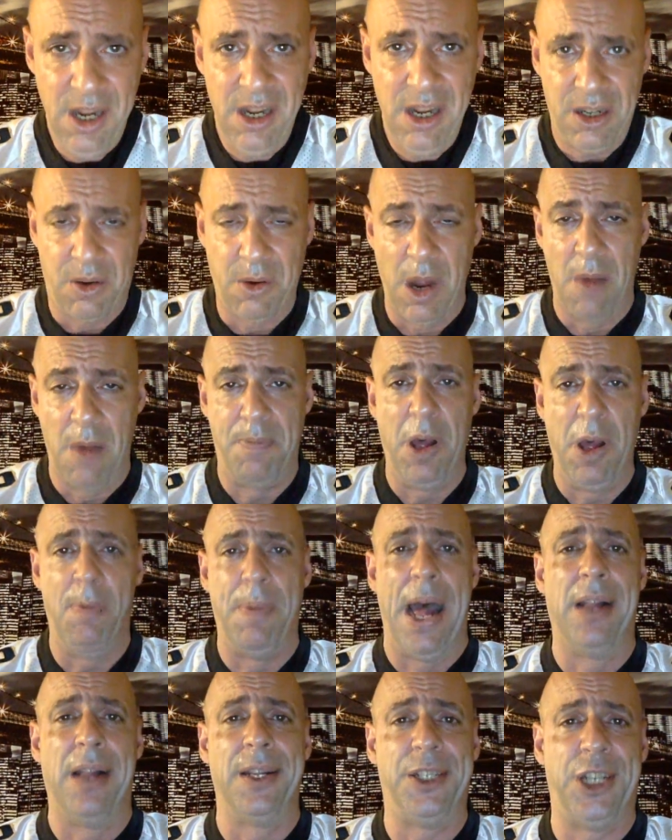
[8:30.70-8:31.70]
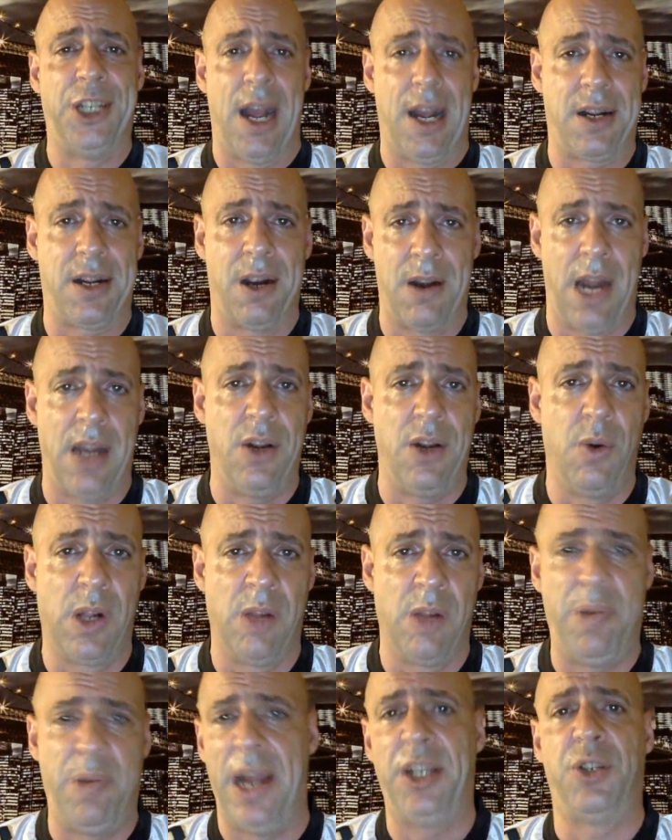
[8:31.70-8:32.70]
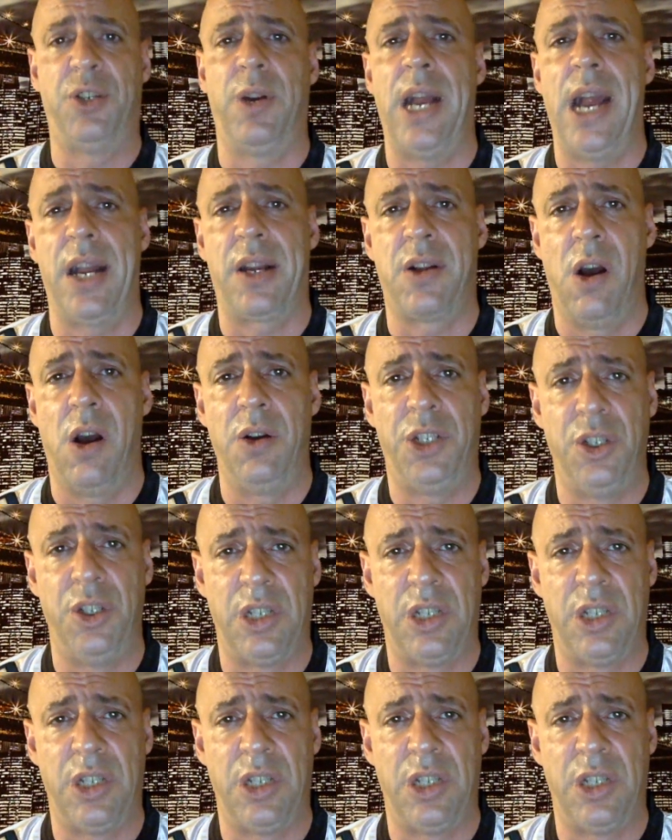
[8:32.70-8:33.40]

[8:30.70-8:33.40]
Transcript: Bill Belichick, all right, New England Patriot head coach,